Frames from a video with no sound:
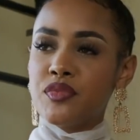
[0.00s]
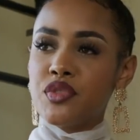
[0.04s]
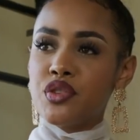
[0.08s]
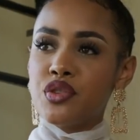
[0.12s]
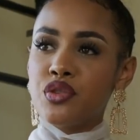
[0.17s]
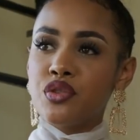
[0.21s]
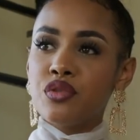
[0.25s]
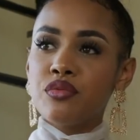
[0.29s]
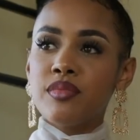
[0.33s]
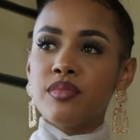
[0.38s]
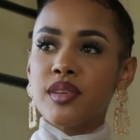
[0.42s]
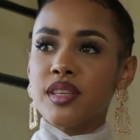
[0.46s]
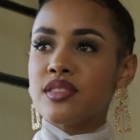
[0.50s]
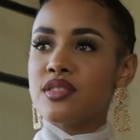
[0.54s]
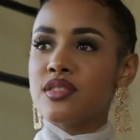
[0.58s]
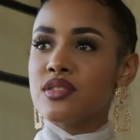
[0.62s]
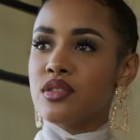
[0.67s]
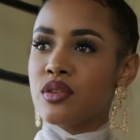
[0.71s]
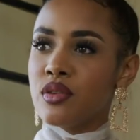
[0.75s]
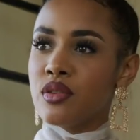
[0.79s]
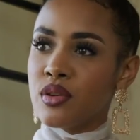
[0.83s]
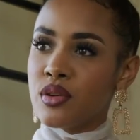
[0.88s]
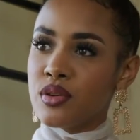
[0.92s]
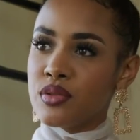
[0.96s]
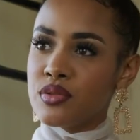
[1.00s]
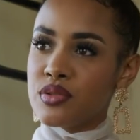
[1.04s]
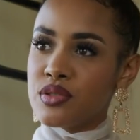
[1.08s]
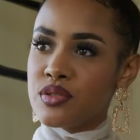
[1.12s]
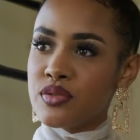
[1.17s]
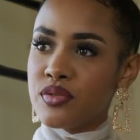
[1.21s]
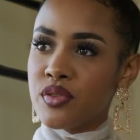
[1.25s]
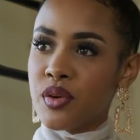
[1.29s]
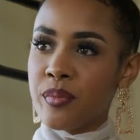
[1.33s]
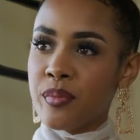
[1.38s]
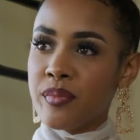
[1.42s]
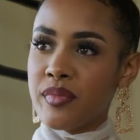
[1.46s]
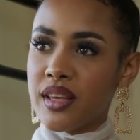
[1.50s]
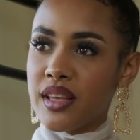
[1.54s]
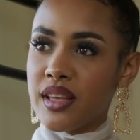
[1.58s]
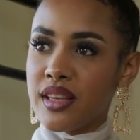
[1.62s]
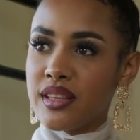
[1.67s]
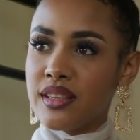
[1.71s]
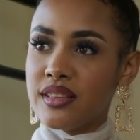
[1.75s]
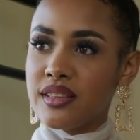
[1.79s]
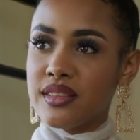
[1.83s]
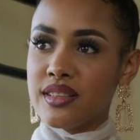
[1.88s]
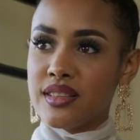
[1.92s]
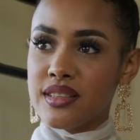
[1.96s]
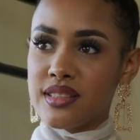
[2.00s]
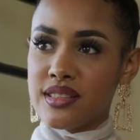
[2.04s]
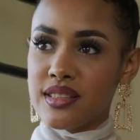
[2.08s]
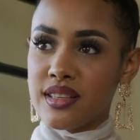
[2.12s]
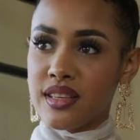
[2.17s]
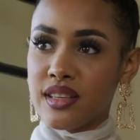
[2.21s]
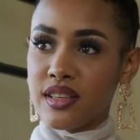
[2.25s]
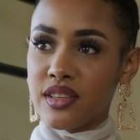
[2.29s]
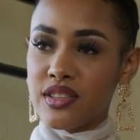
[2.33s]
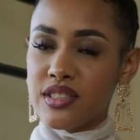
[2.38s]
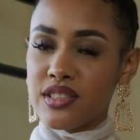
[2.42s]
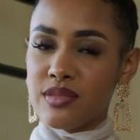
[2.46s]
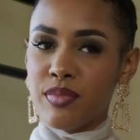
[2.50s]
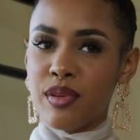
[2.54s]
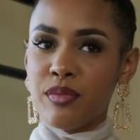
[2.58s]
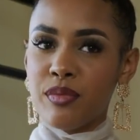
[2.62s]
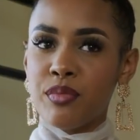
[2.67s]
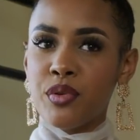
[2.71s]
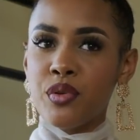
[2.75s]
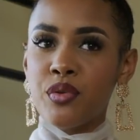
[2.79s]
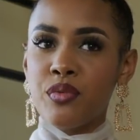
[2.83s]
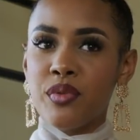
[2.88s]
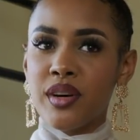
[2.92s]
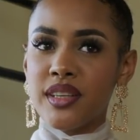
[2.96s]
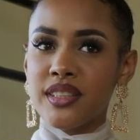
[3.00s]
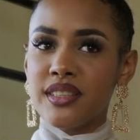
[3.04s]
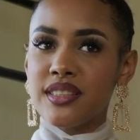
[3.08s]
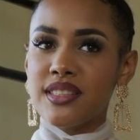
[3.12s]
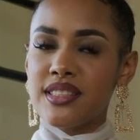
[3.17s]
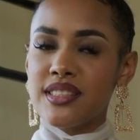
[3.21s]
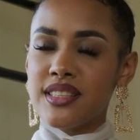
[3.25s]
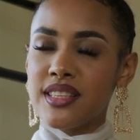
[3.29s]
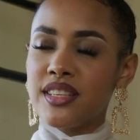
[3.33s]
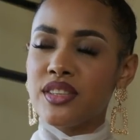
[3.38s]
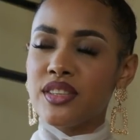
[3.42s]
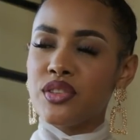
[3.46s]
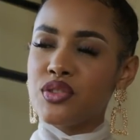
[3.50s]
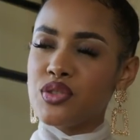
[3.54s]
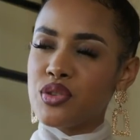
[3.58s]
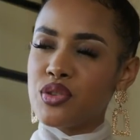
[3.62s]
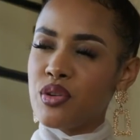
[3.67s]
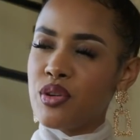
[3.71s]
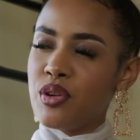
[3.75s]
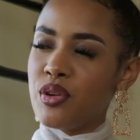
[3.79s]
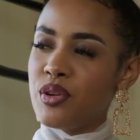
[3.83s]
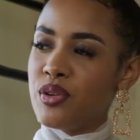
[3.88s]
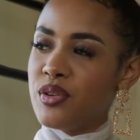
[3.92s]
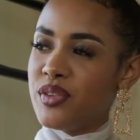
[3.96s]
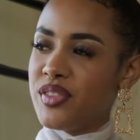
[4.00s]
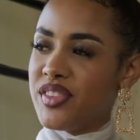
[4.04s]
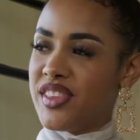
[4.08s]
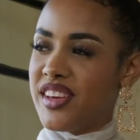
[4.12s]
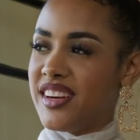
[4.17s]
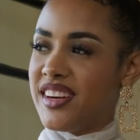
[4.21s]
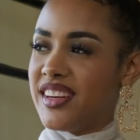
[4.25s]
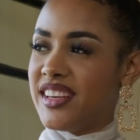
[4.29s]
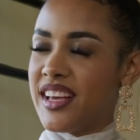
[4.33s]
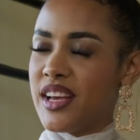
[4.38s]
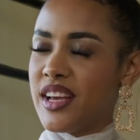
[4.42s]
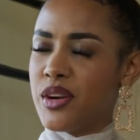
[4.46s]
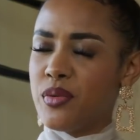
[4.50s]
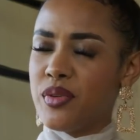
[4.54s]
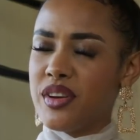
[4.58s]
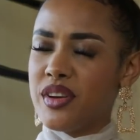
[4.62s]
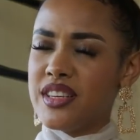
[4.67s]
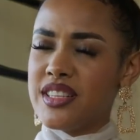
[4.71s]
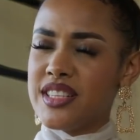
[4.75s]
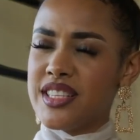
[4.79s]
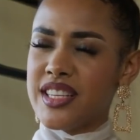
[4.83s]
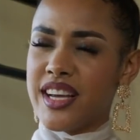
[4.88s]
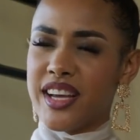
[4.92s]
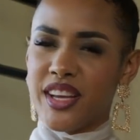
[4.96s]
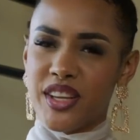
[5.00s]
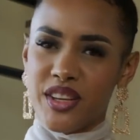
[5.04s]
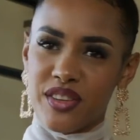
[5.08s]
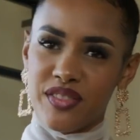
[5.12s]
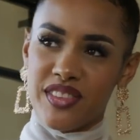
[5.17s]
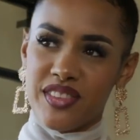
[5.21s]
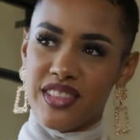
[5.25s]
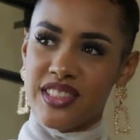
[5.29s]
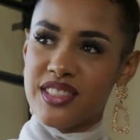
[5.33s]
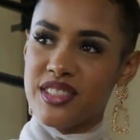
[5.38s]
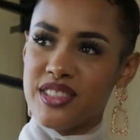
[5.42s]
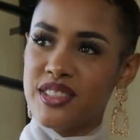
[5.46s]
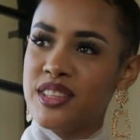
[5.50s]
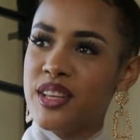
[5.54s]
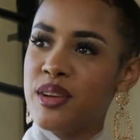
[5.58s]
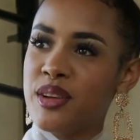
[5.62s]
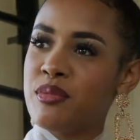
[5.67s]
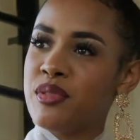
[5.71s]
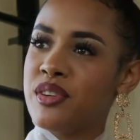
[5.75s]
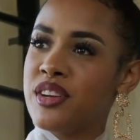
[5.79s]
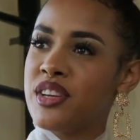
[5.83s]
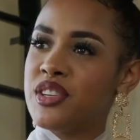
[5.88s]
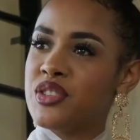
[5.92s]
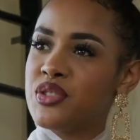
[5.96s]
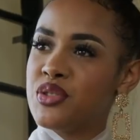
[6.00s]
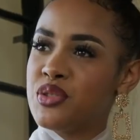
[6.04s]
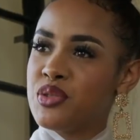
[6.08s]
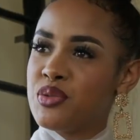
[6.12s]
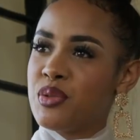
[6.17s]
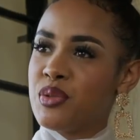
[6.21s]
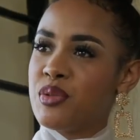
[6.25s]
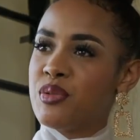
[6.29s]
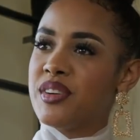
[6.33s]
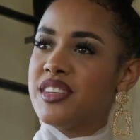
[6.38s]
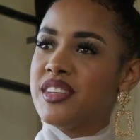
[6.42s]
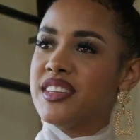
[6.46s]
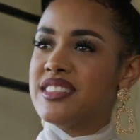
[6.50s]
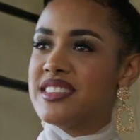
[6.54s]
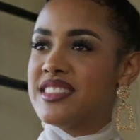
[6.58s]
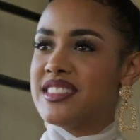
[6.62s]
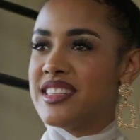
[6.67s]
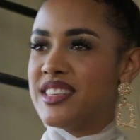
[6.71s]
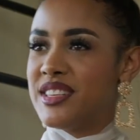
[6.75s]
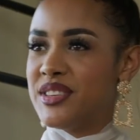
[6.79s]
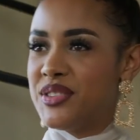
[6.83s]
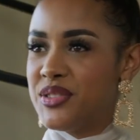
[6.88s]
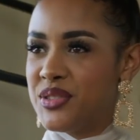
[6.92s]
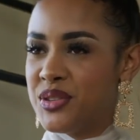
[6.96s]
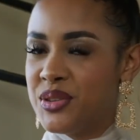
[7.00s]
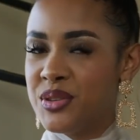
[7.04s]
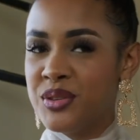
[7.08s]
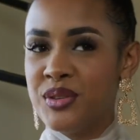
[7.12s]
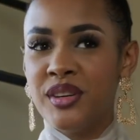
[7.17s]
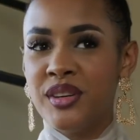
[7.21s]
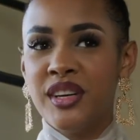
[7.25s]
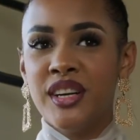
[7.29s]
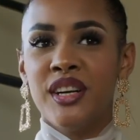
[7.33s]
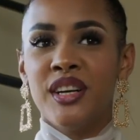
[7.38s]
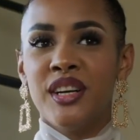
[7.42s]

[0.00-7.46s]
2 big solos from me this year, because people want to see a solo. They're like, we're tired of these collaborations, we want to see you.